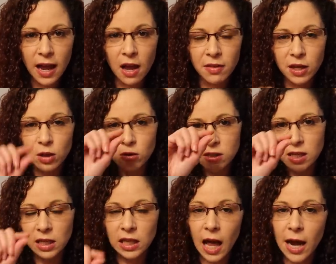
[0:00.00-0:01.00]
and they use
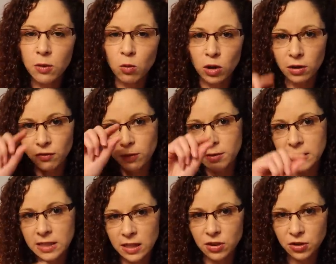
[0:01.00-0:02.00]
the line work from the
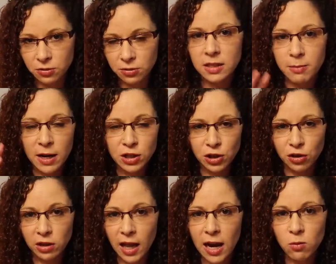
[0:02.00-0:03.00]
stencil to make sure
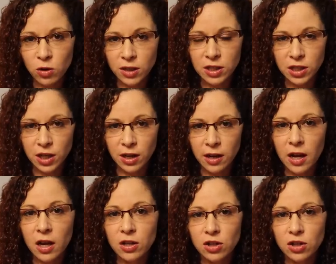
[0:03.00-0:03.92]
your line work's good.